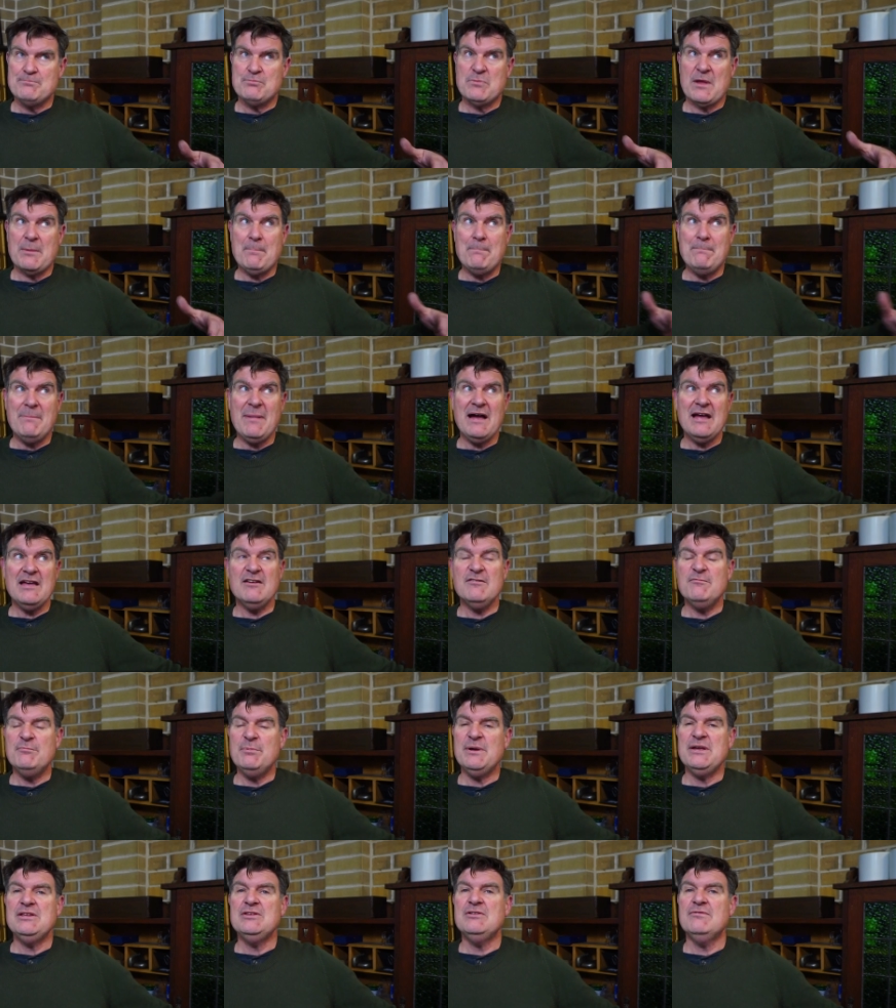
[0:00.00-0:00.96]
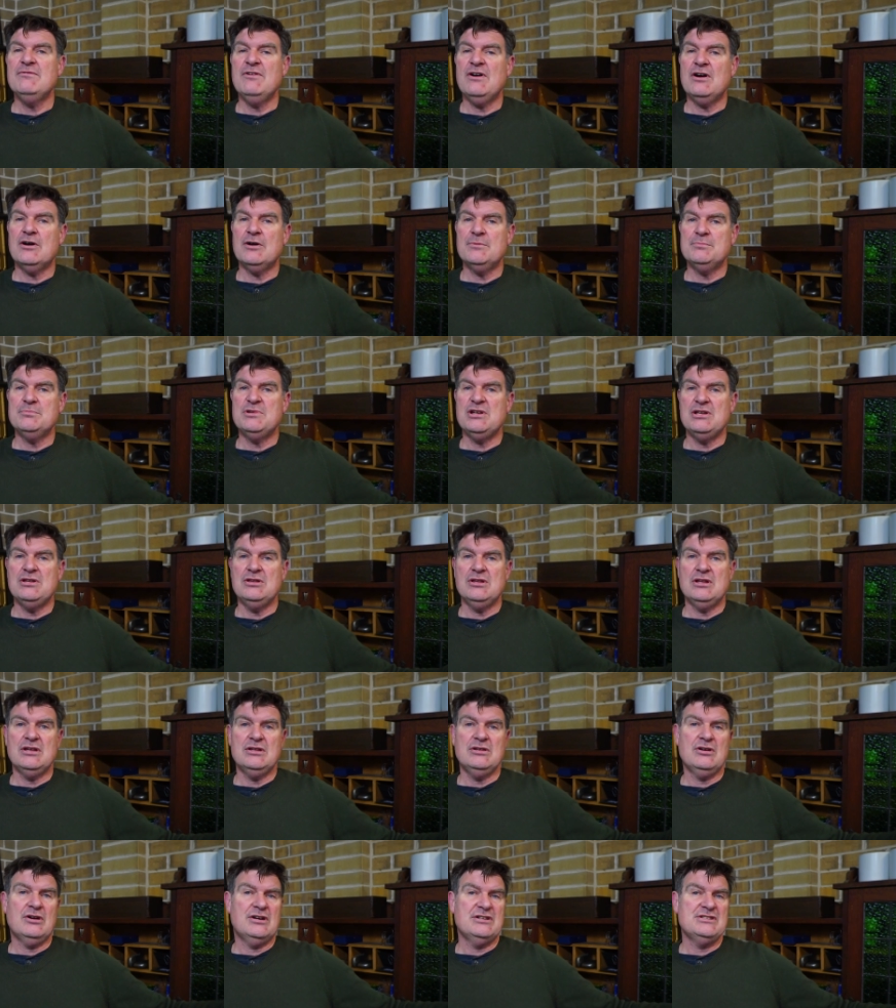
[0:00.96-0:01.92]
may have been developed in
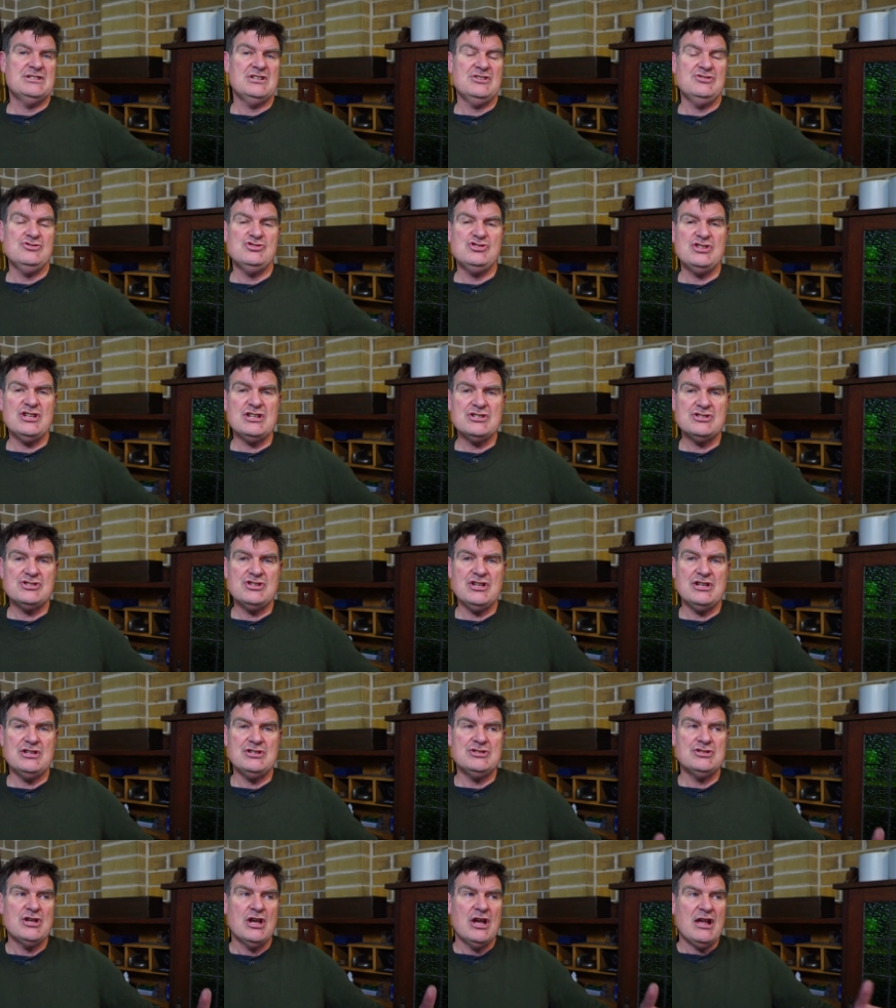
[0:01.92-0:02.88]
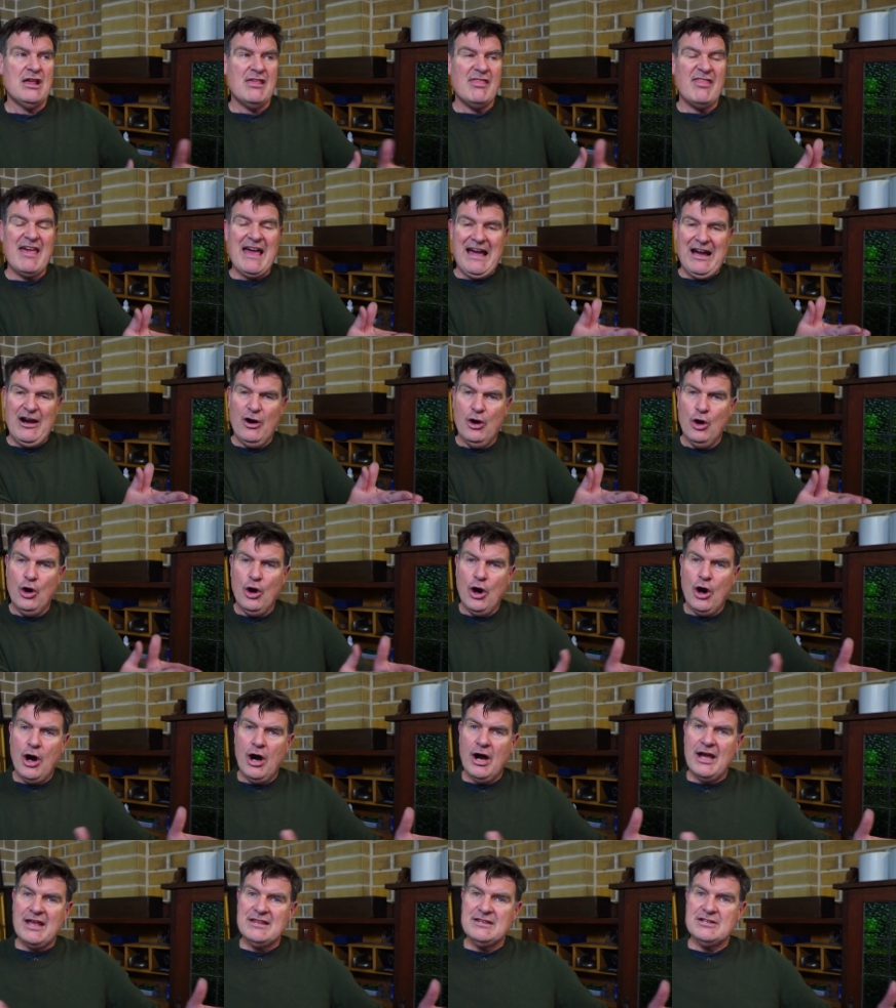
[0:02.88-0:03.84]
the 1960s, that
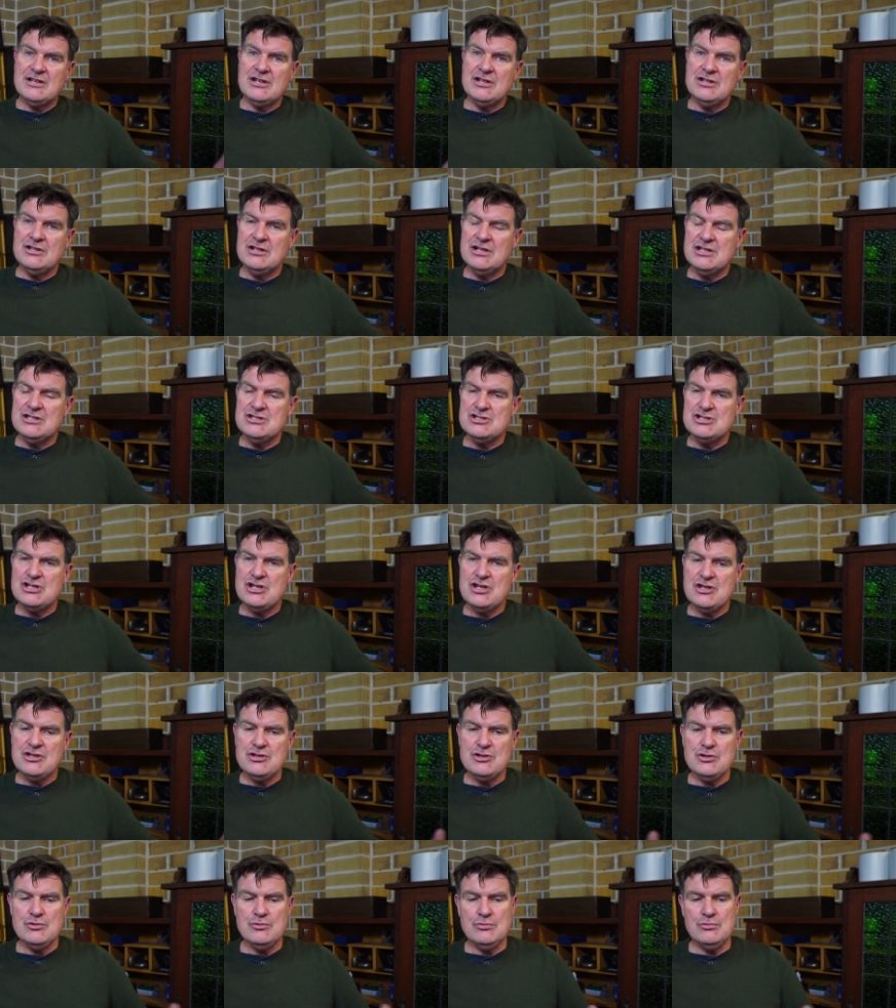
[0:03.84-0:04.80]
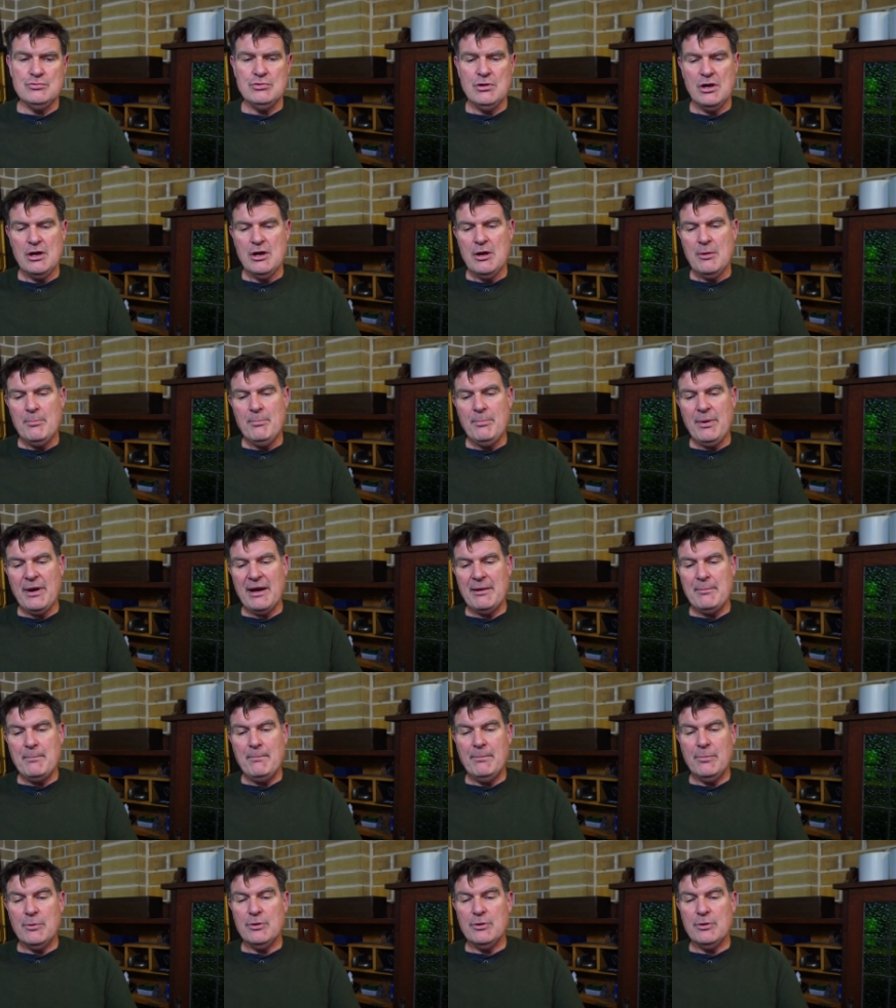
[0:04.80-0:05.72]
line can continue, but